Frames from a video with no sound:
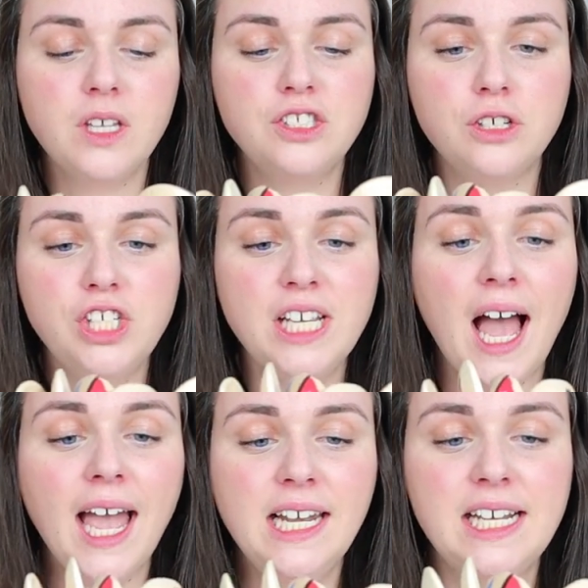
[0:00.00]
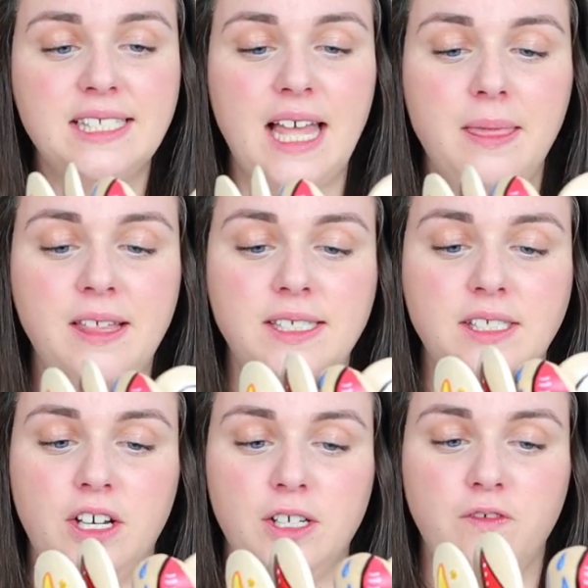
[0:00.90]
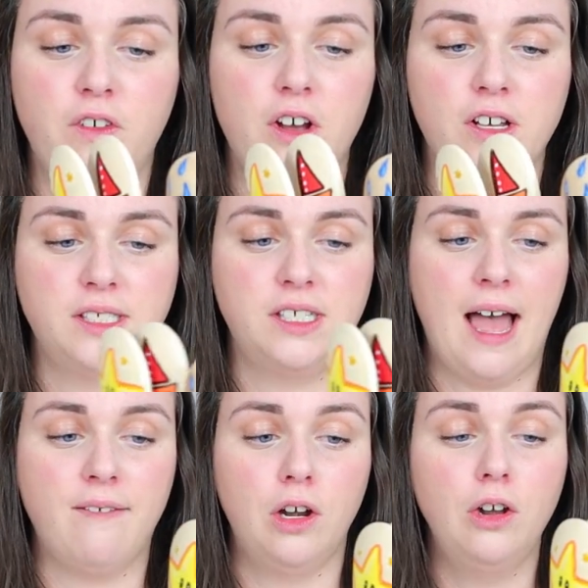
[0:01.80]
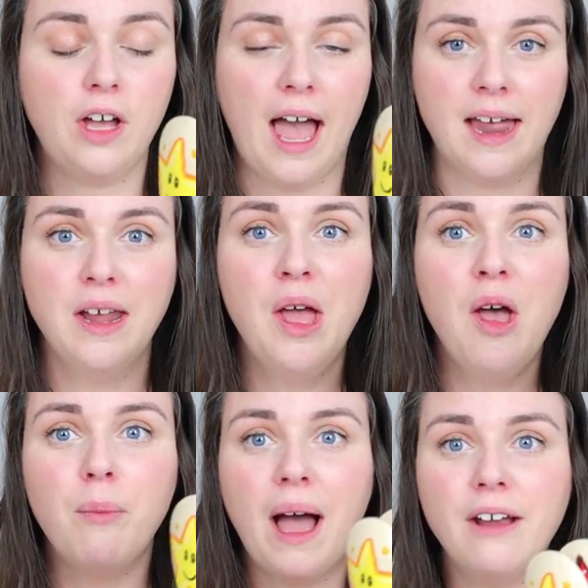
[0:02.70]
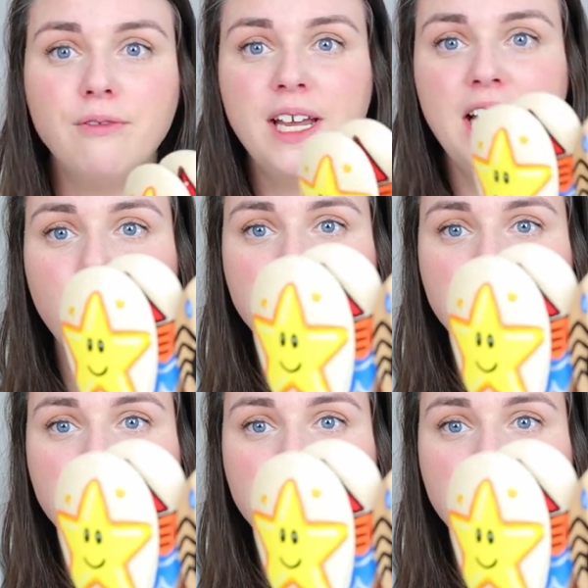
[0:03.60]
So she kindly sent these to us for us to have a look at, but I really